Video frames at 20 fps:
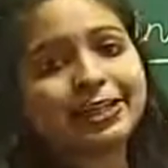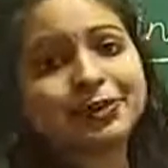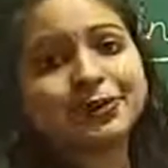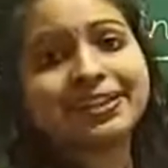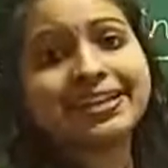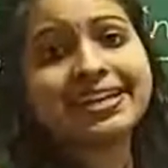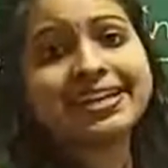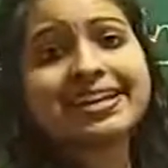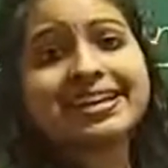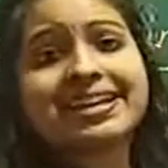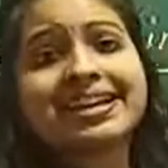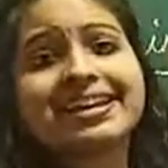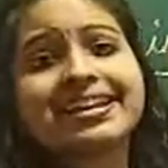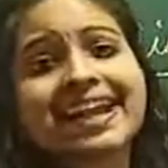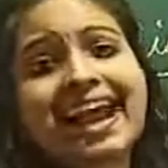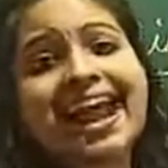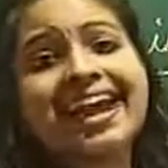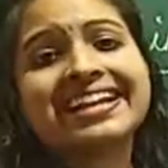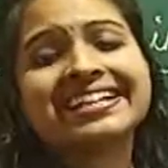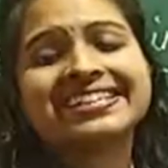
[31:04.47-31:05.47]
there to the
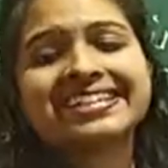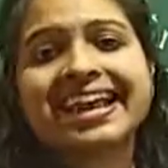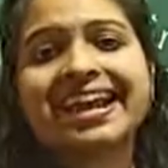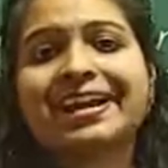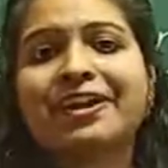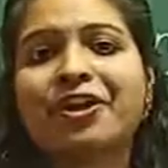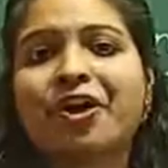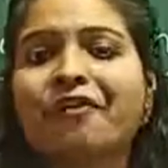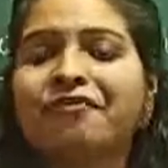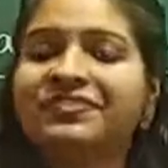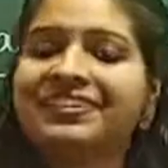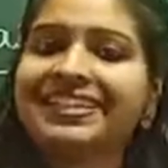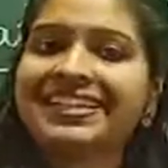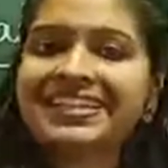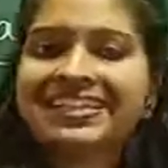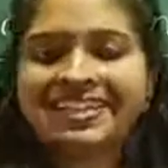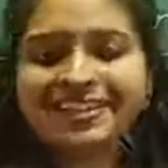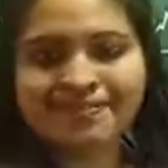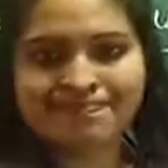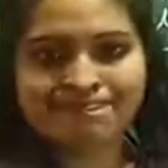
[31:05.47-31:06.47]
right side of
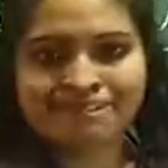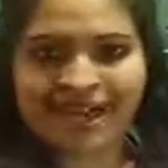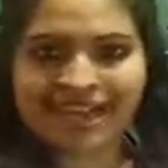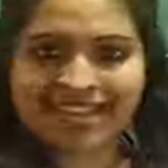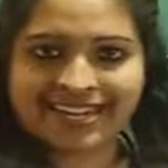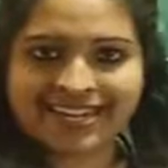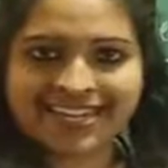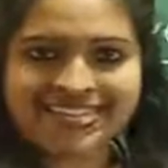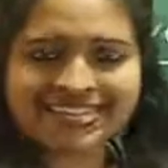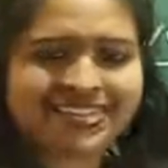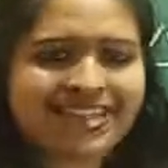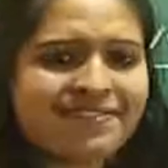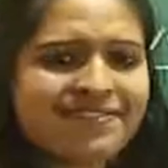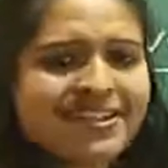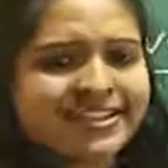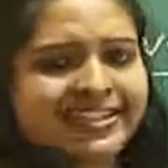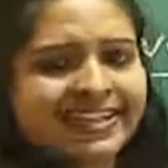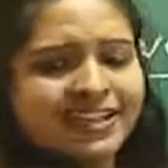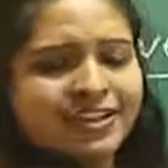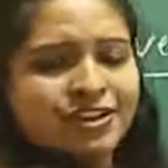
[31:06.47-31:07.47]
the minus
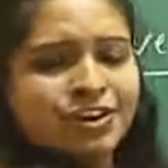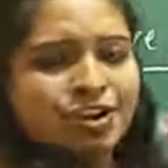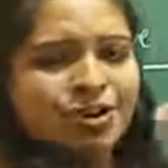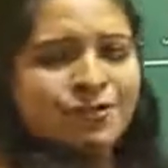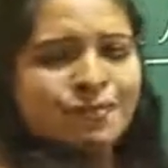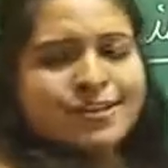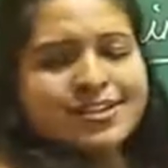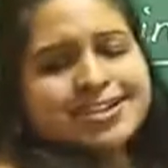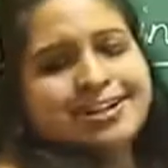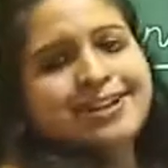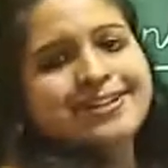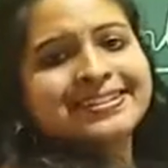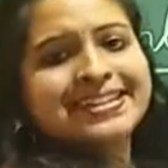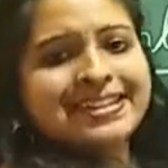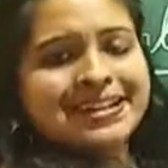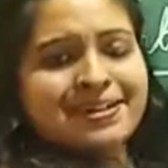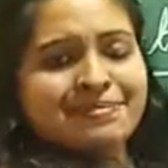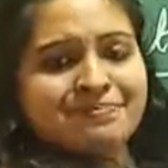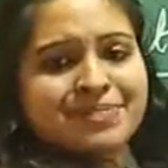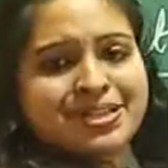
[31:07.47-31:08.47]
17. Which of
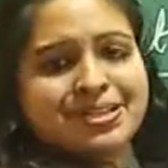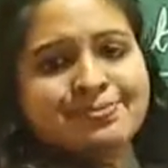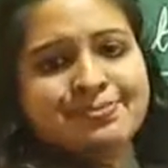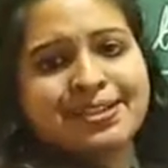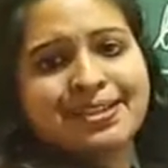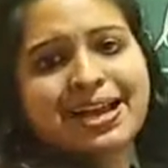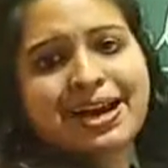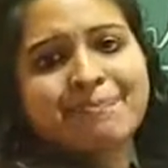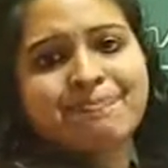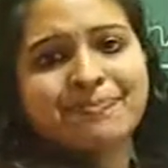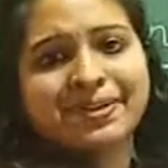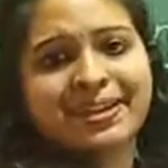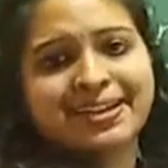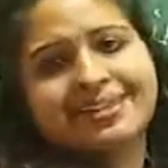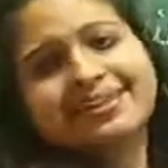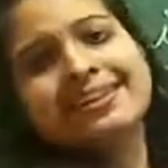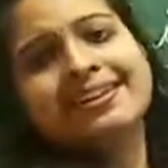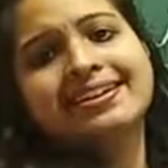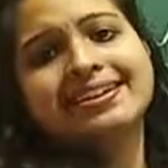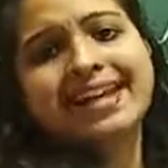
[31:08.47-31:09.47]
the numbers will
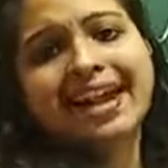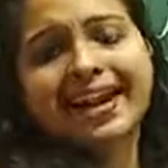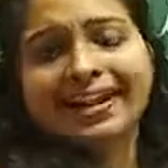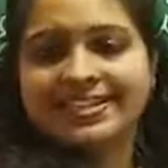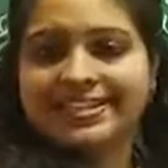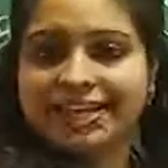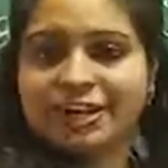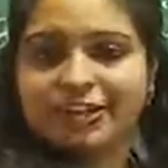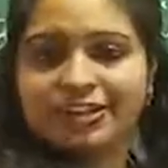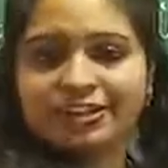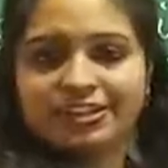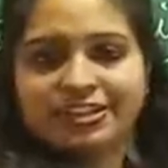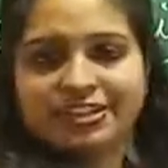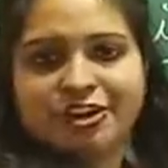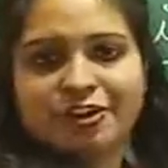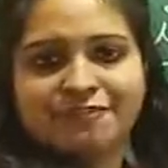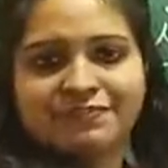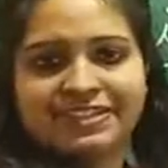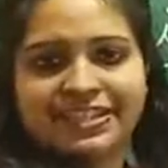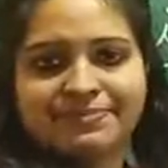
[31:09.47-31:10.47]
appear right side
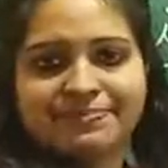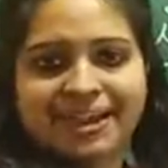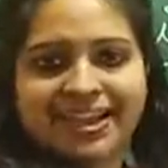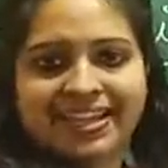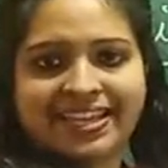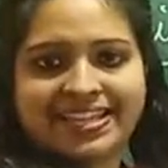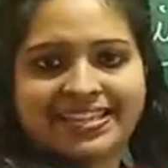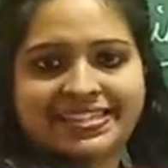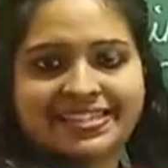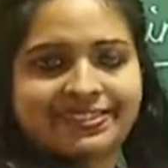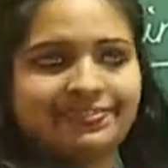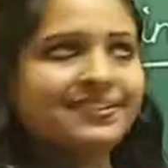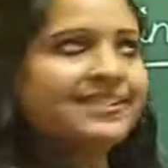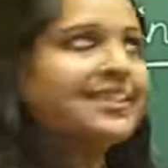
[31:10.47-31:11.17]
of the minus